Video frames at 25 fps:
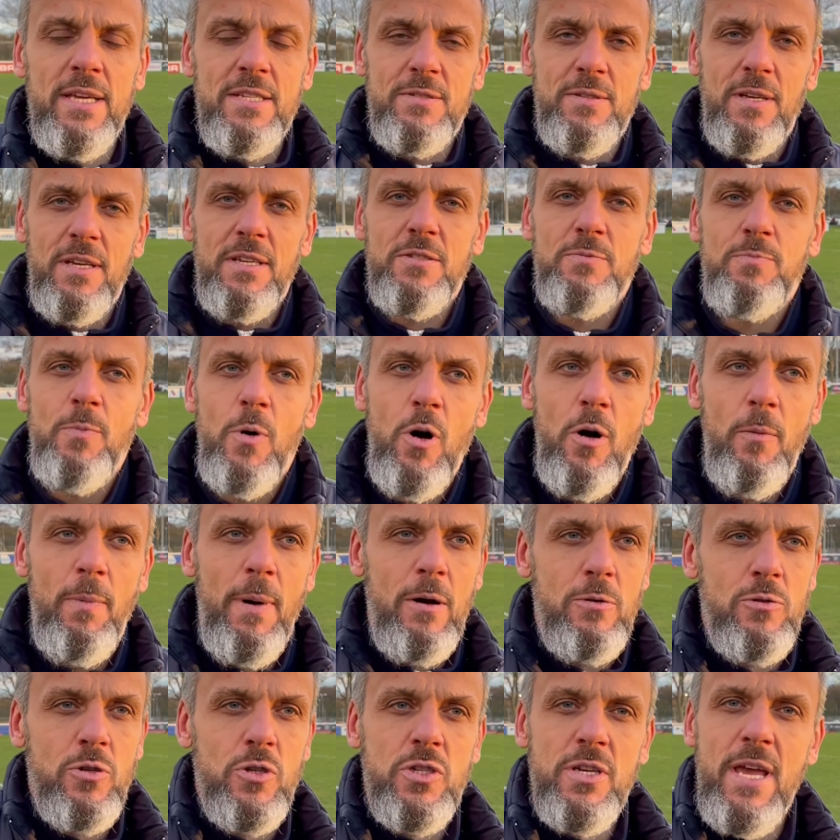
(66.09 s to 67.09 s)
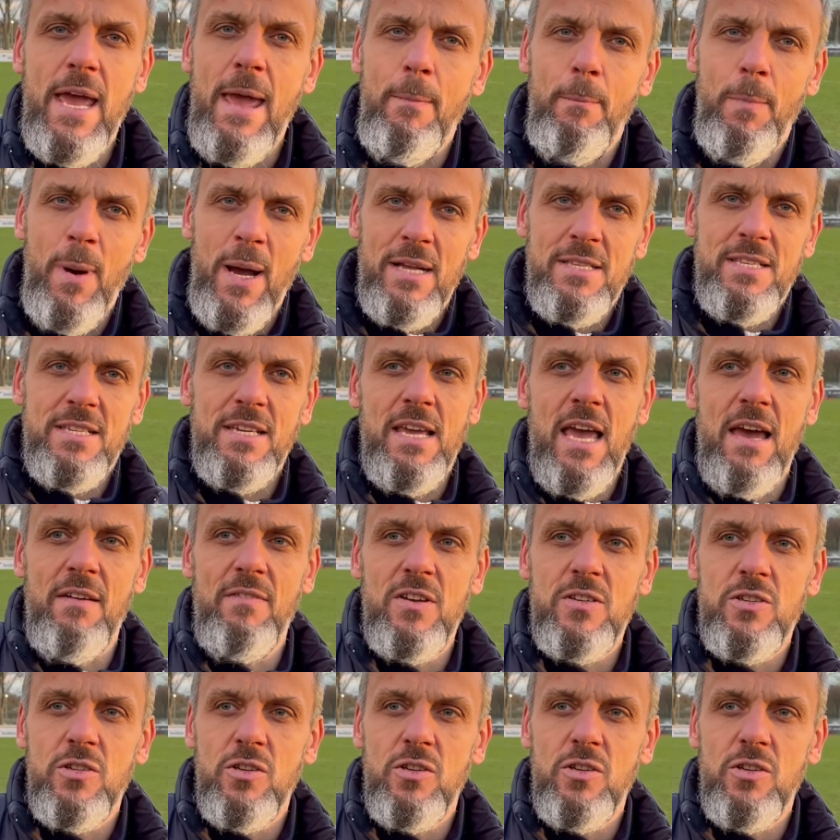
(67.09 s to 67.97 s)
It's, it's more about just getting back together.